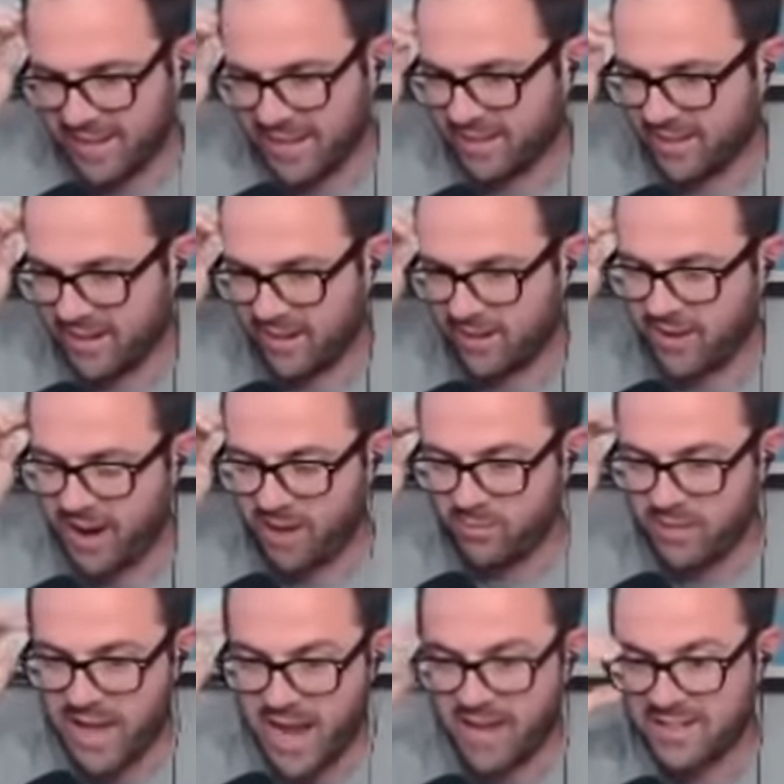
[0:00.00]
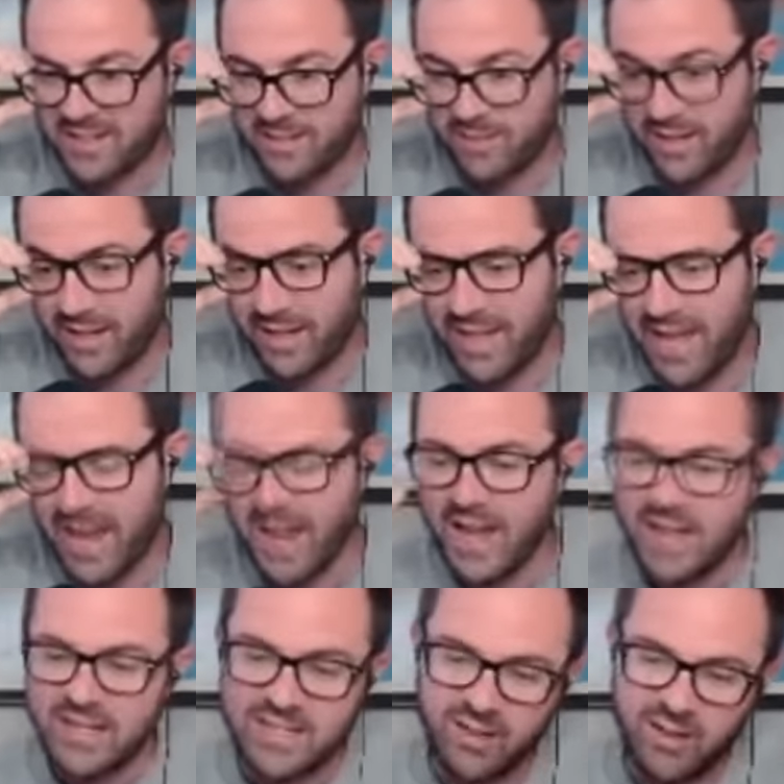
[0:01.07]
Like they're gonna crowd me out or something like that.
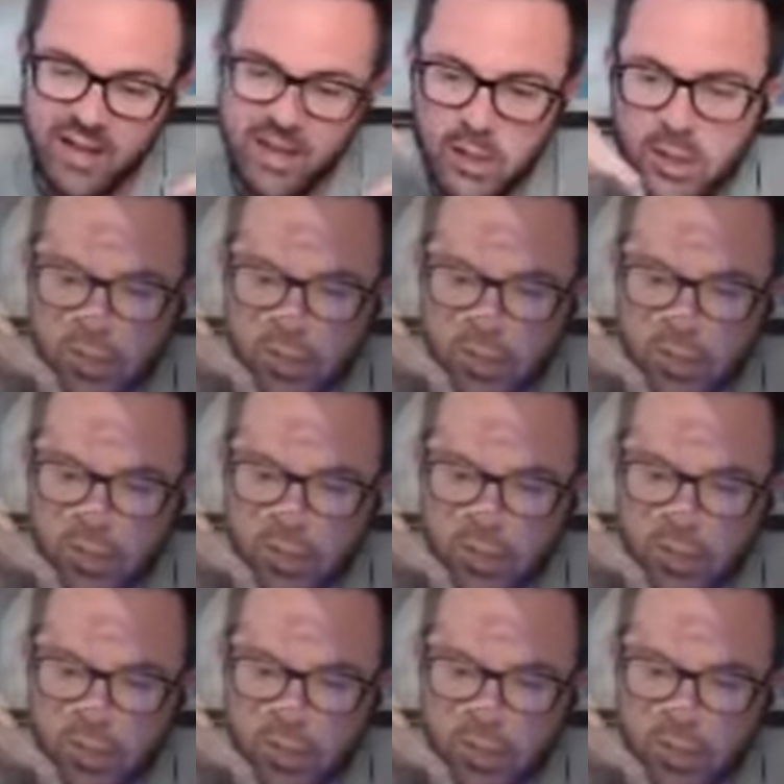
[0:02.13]
So yeah.